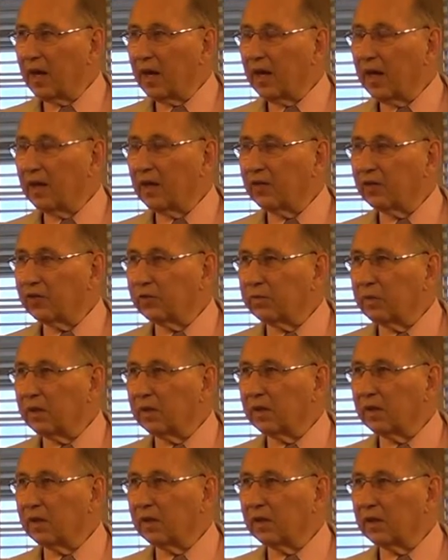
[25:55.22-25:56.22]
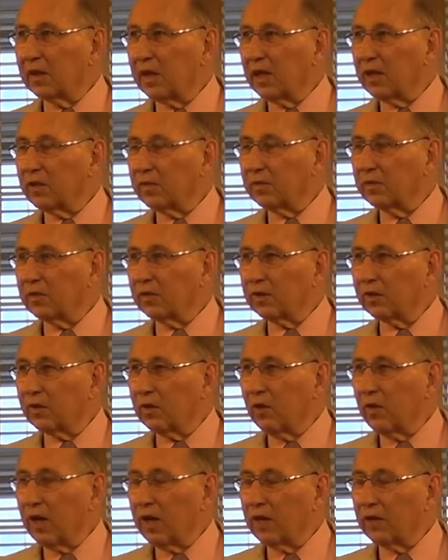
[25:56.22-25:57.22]
I had a speaking engagement to
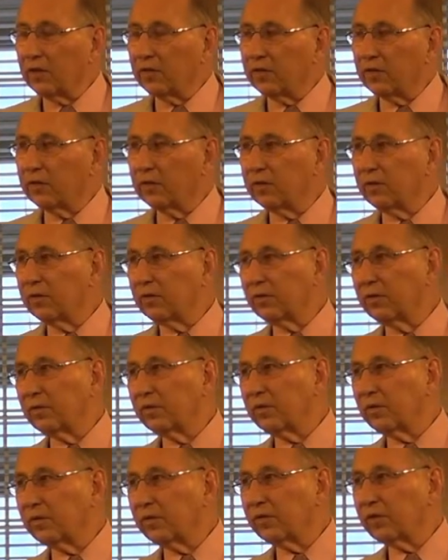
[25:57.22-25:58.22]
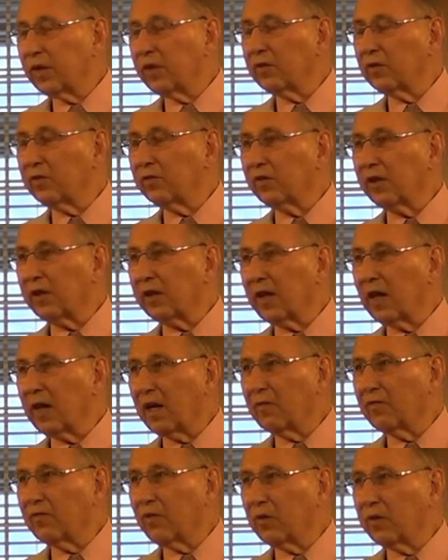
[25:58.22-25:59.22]
go out to San Jose,
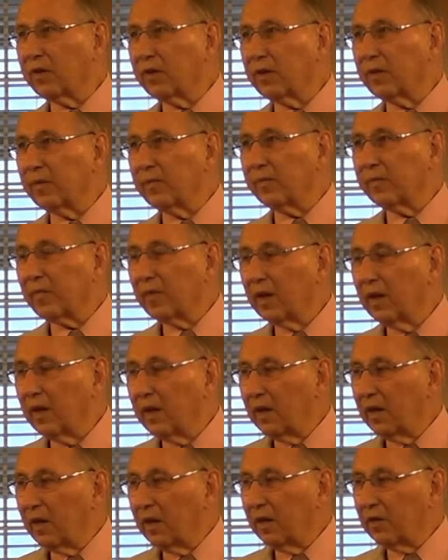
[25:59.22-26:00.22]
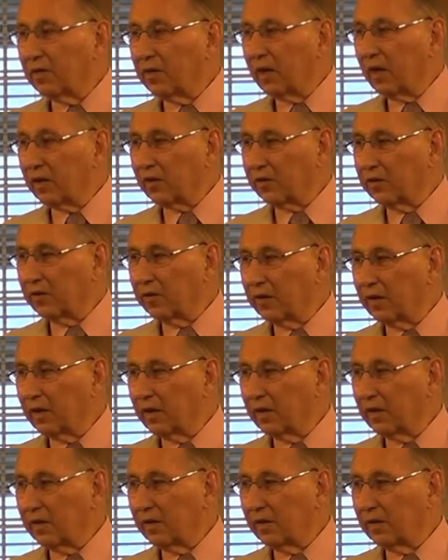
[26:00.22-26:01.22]
California, and talk
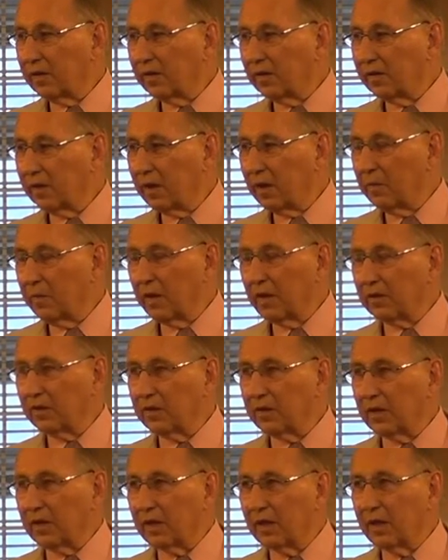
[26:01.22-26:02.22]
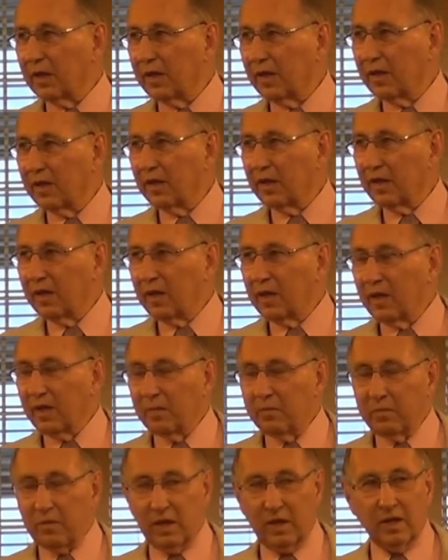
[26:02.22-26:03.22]
to a monthly
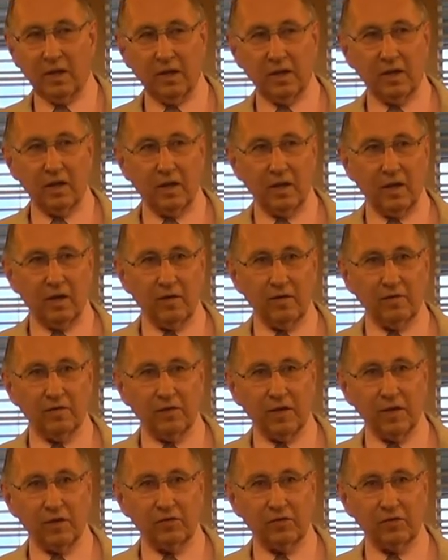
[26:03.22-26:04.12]
meeting of